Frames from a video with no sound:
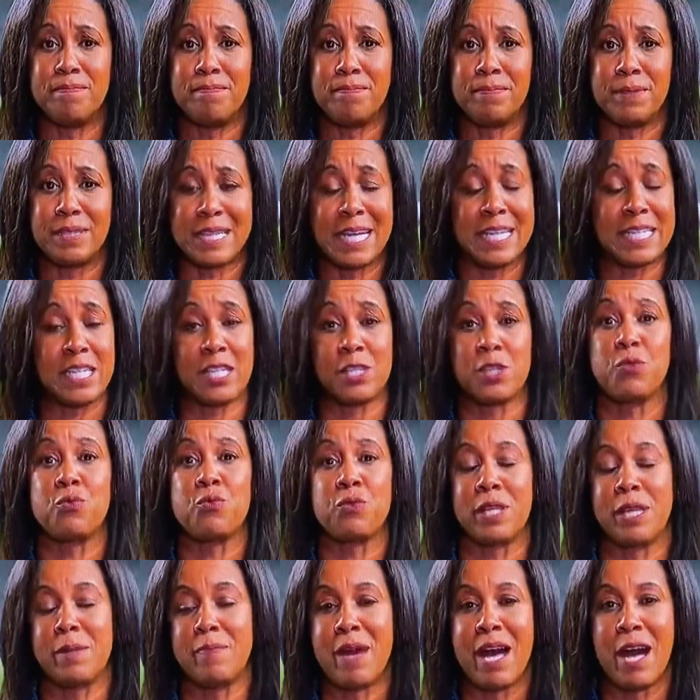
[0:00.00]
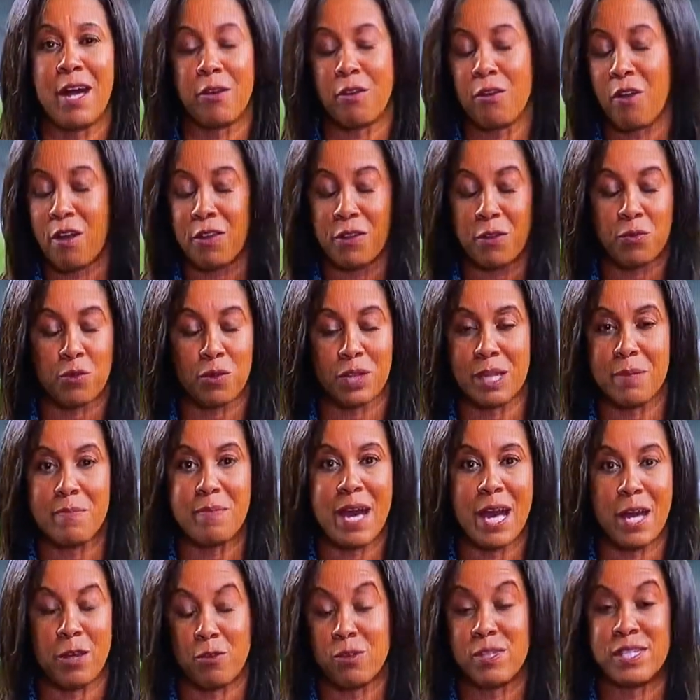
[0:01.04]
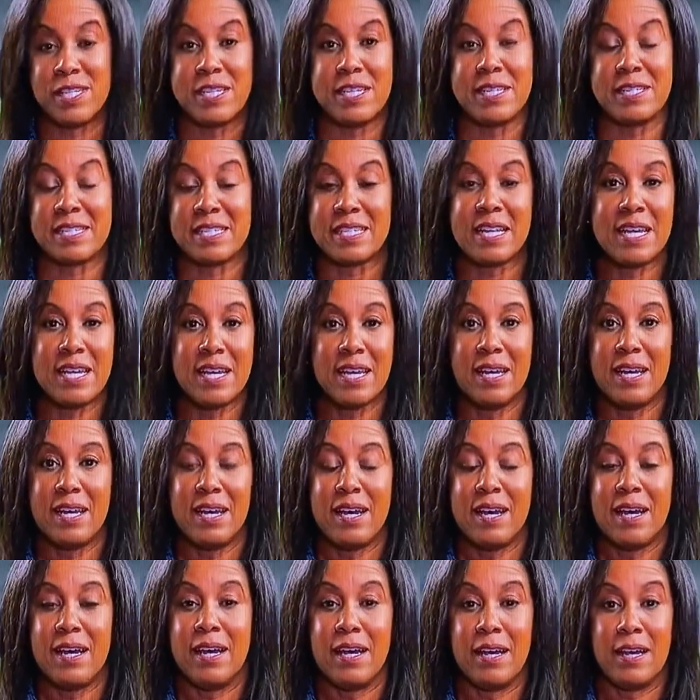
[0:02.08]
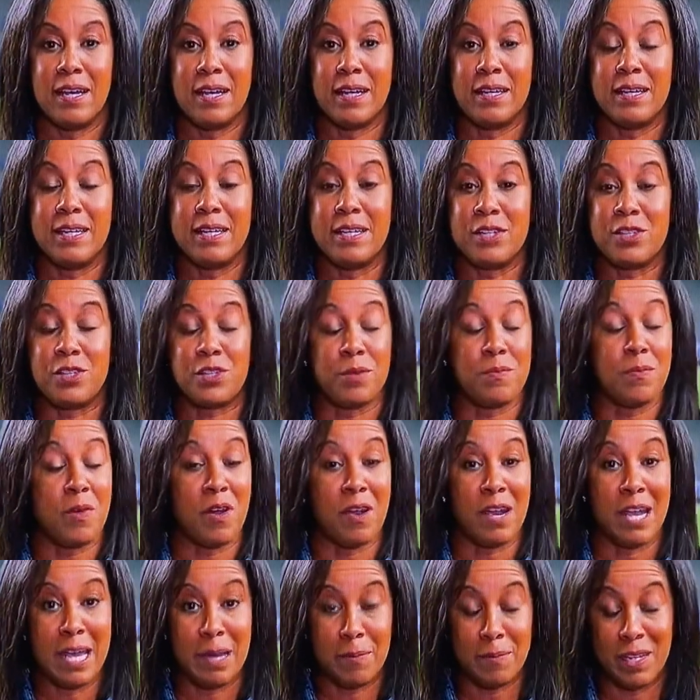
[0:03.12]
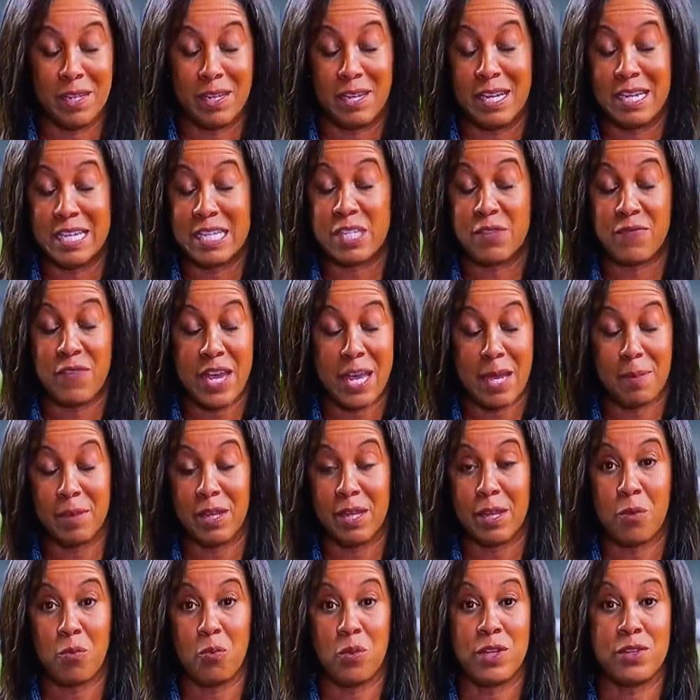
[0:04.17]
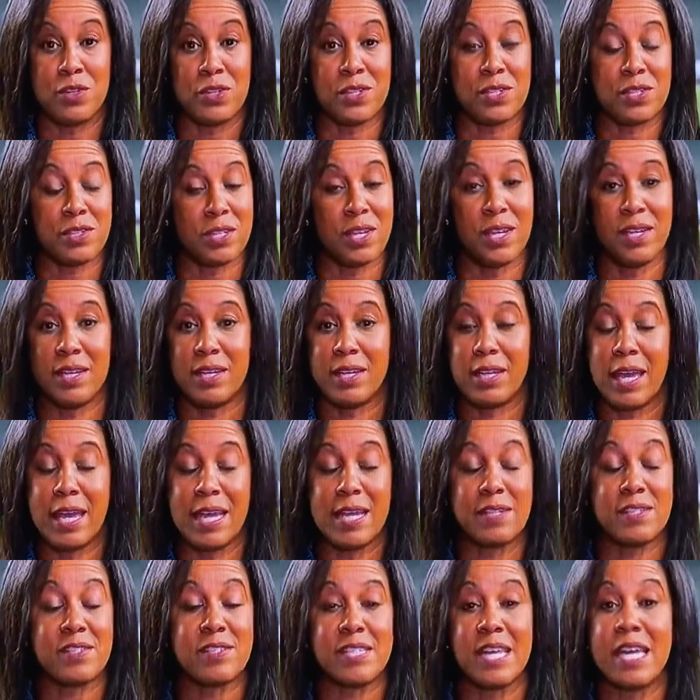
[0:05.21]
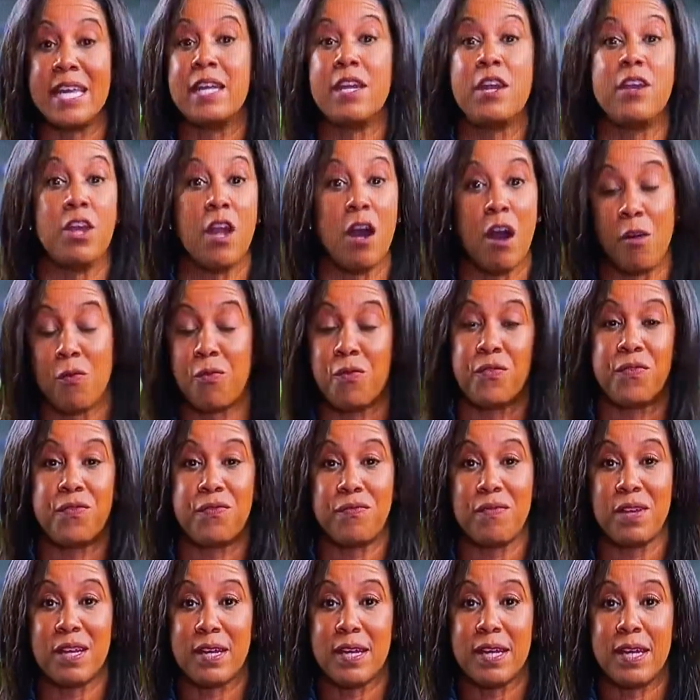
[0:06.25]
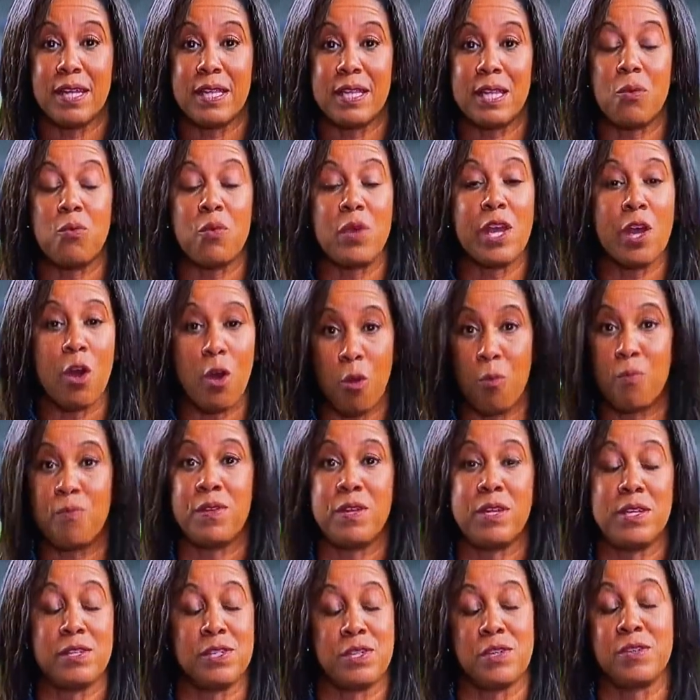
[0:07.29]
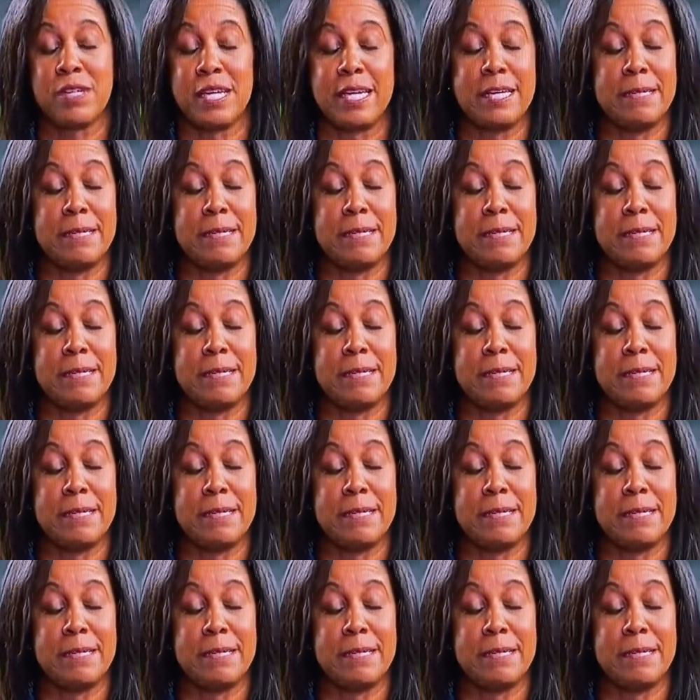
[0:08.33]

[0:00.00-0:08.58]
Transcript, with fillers: But that doesn't really matter. All that really matters is uh, is Damar Hamlin and his family, and we just can't say it enough that we hope that he's okay.